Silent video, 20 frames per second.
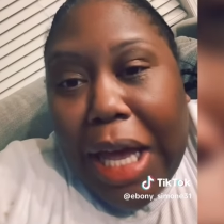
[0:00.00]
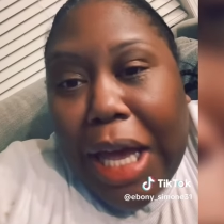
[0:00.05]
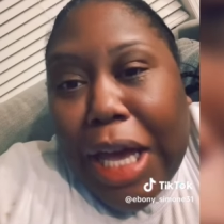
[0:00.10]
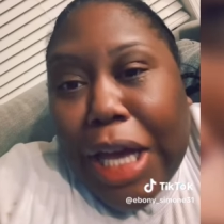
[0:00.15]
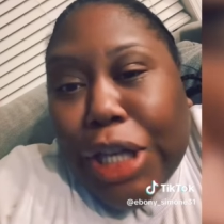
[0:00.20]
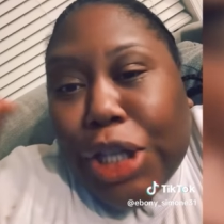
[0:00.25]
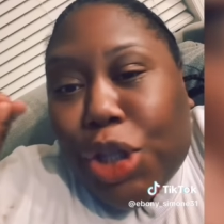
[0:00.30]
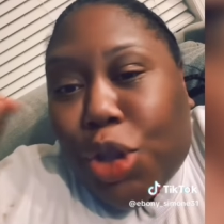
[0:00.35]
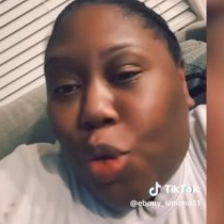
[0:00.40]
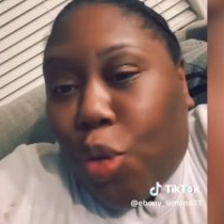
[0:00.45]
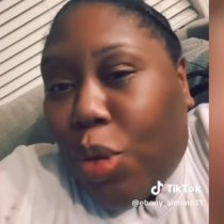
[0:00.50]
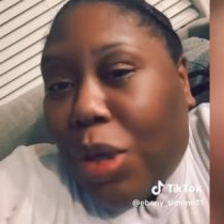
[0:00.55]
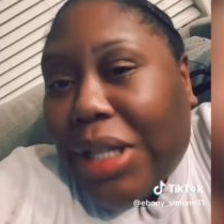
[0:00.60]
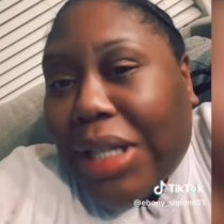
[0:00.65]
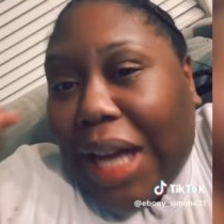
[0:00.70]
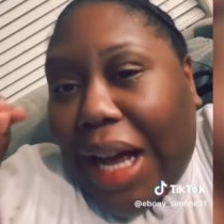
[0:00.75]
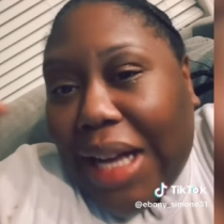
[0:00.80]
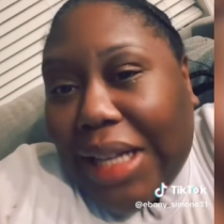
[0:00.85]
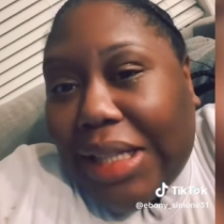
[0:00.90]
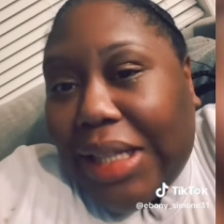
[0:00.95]
As soon as
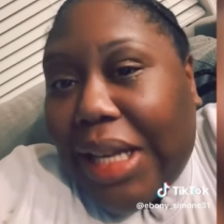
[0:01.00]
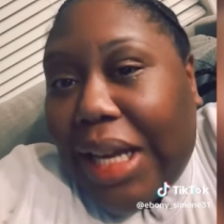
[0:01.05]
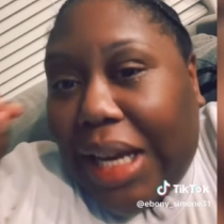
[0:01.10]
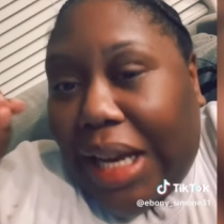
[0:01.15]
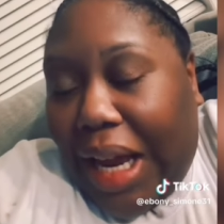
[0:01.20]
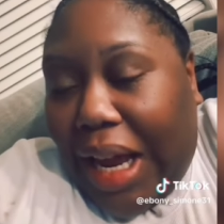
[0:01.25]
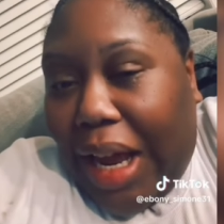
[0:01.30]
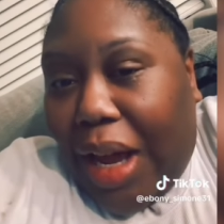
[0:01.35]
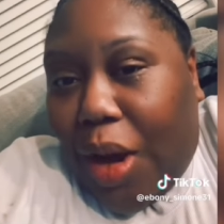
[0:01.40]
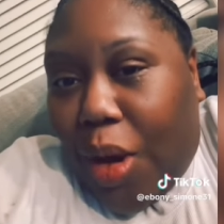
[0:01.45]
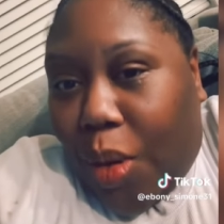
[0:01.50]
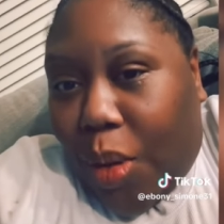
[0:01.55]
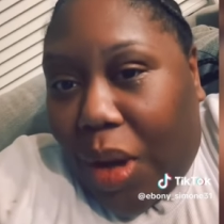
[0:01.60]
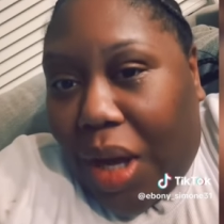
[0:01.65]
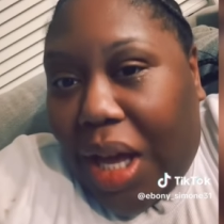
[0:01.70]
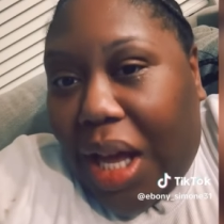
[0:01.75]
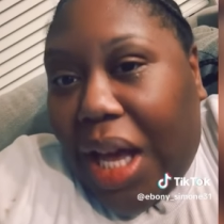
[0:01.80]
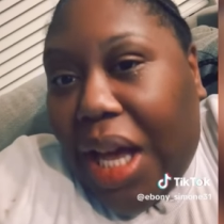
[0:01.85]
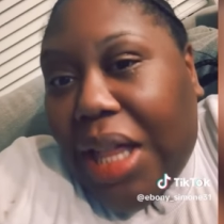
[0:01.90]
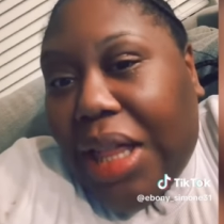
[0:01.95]
I sit down,
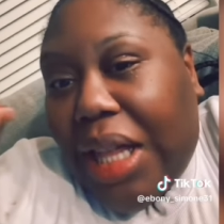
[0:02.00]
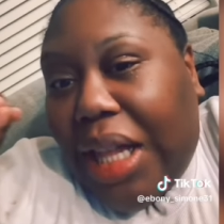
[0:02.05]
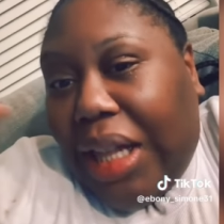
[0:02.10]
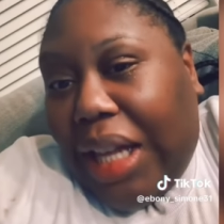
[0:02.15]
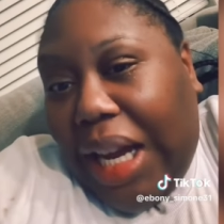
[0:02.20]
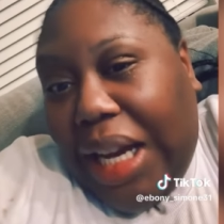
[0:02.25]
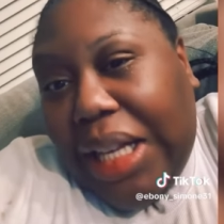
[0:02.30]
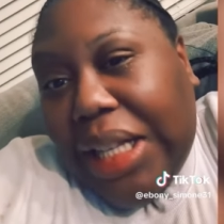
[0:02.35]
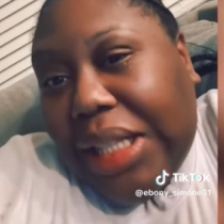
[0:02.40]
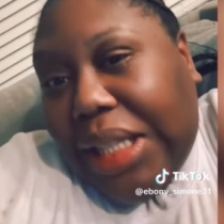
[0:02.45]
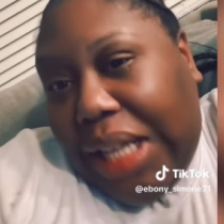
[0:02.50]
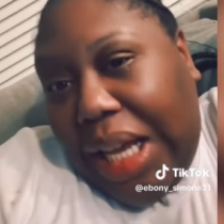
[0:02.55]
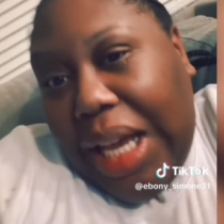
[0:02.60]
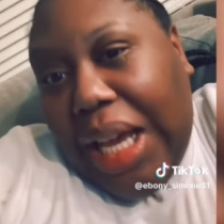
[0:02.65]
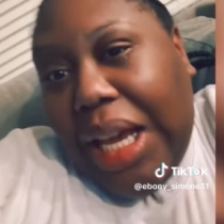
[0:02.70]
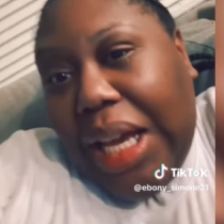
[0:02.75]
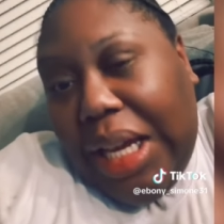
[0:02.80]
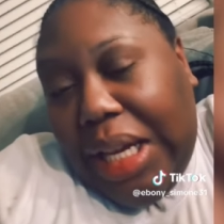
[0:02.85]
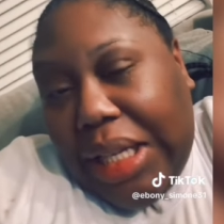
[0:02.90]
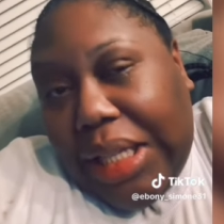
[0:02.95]
the lady
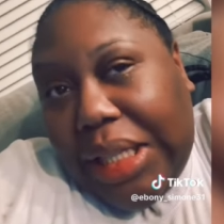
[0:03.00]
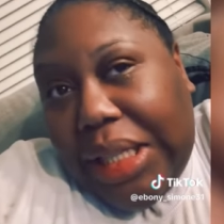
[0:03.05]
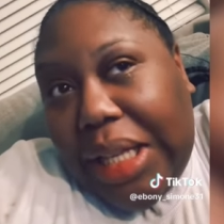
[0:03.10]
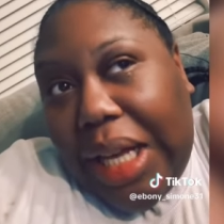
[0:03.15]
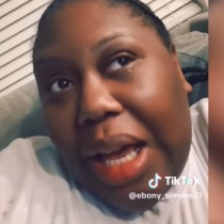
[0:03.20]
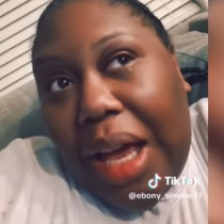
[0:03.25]
says,